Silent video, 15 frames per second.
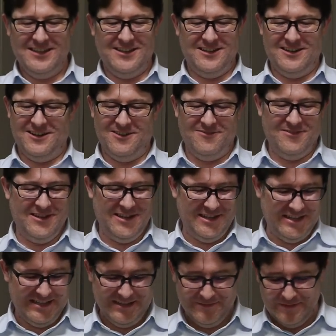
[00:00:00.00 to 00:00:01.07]
Oh
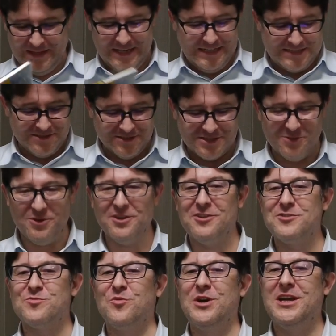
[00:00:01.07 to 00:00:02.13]
man. And it's also one of
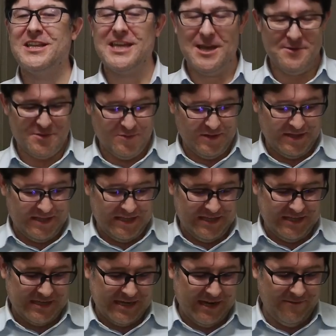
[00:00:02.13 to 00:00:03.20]
those weird games where
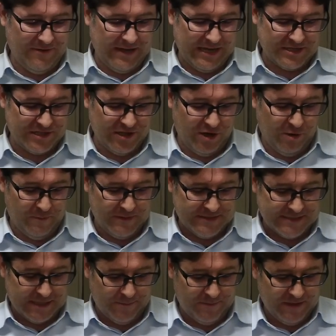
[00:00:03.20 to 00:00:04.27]
the cover actually
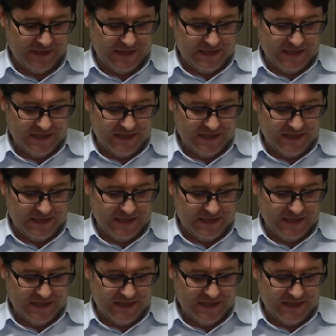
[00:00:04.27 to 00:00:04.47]
opens up